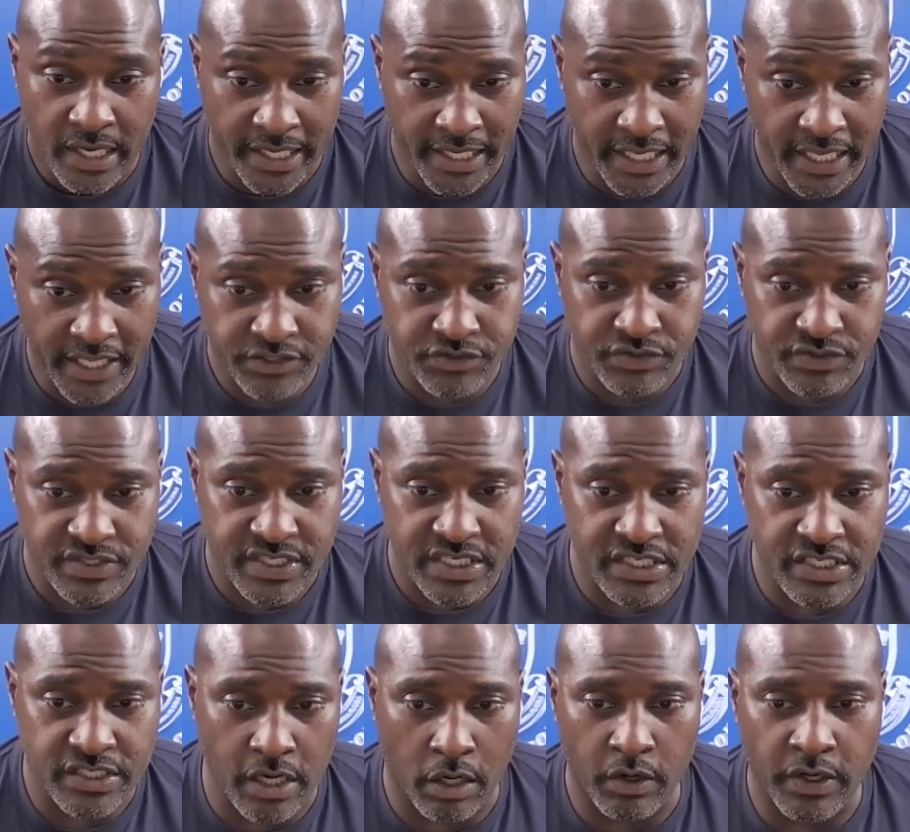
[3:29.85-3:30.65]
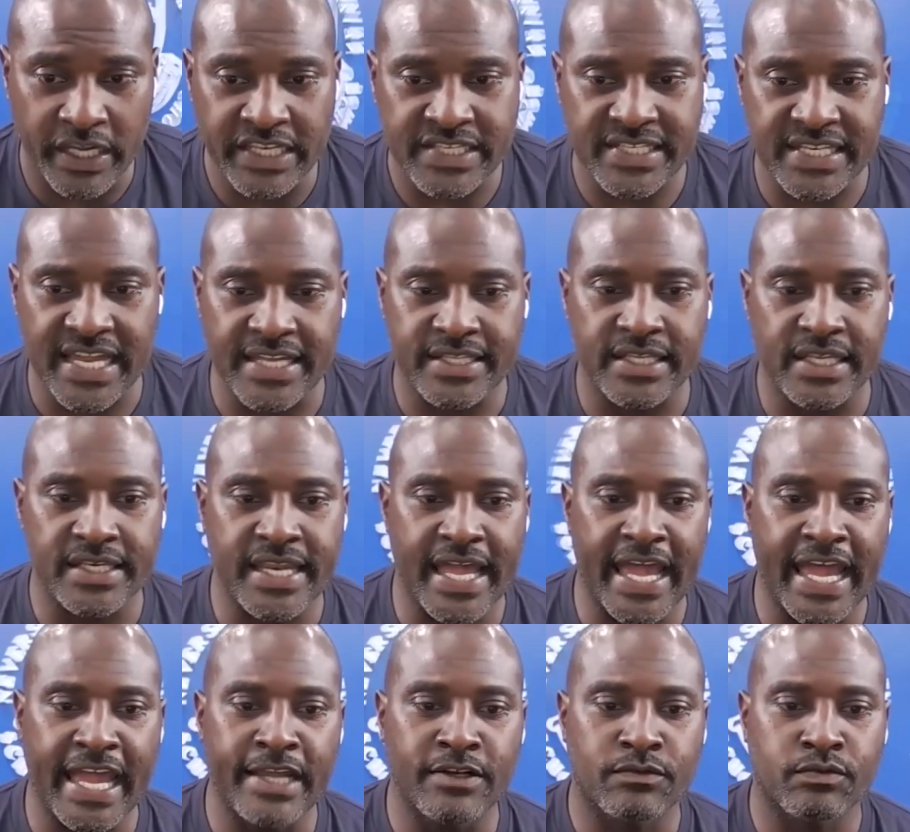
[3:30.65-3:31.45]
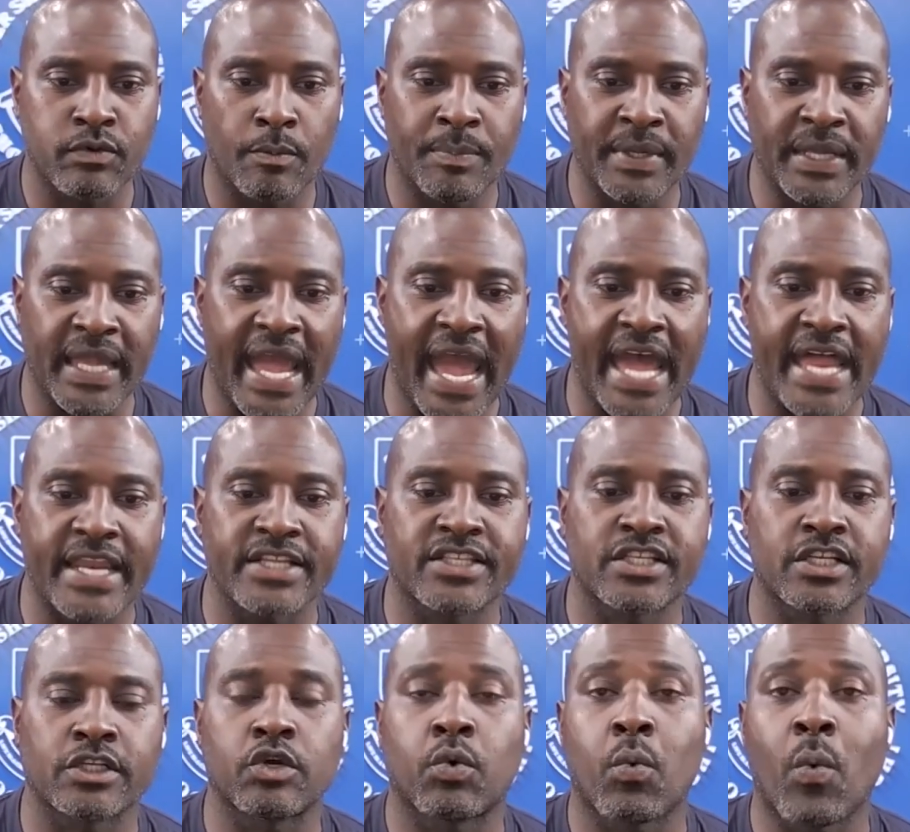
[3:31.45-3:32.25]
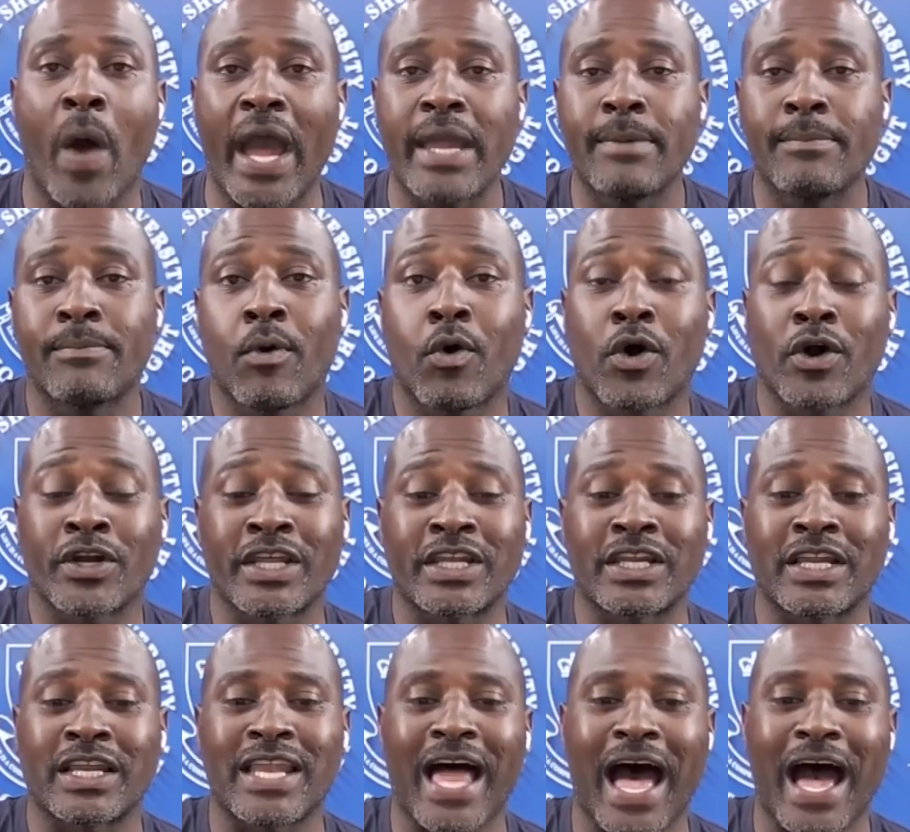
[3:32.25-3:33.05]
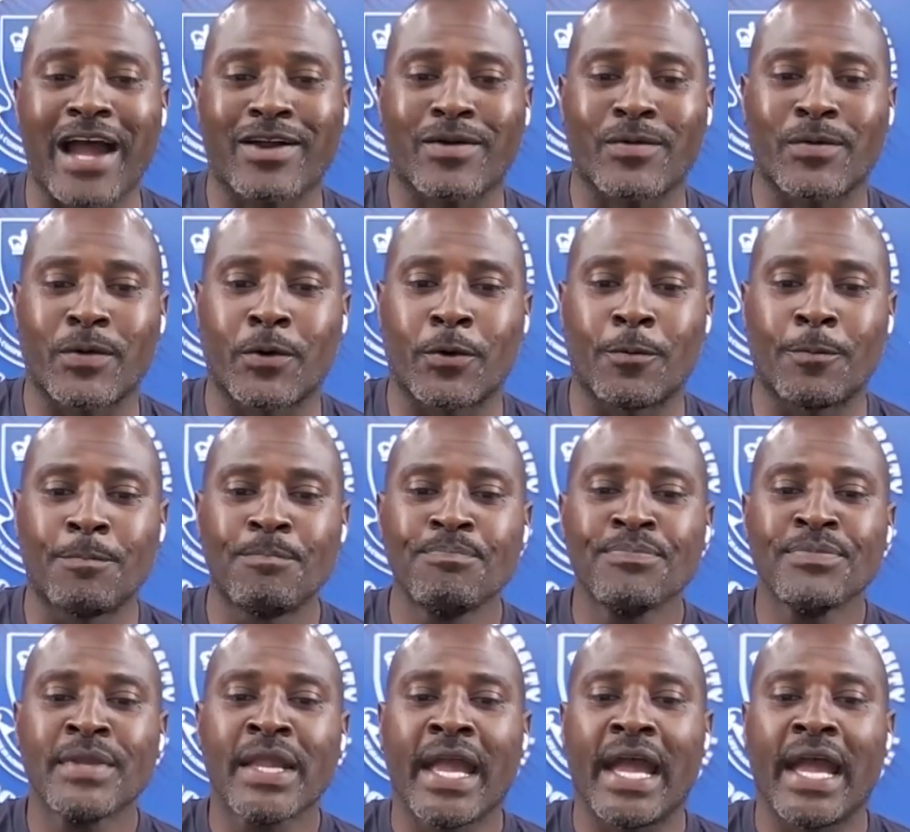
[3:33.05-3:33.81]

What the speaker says: Interesting. So he said the names will be added to the whiteboard in the locker room